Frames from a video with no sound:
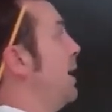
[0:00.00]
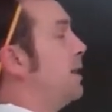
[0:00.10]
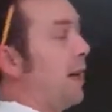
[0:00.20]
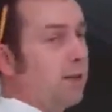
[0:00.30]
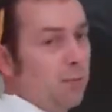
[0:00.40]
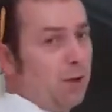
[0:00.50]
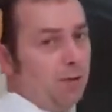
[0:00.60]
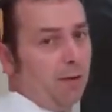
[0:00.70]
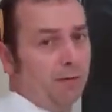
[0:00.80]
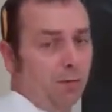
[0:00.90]
that's how to
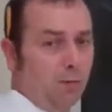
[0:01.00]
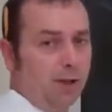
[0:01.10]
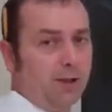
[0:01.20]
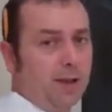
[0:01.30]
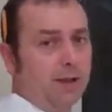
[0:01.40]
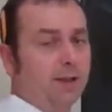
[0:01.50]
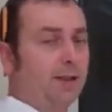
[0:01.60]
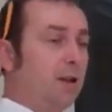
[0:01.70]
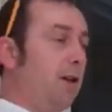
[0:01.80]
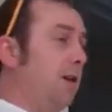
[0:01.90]
measure up for recess
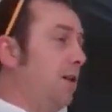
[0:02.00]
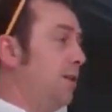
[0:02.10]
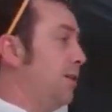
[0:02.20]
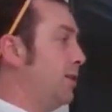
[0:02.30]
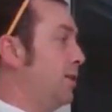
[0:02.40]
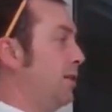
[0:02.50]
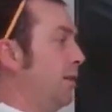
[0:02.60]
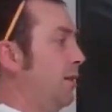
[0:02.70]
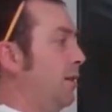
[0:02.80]
size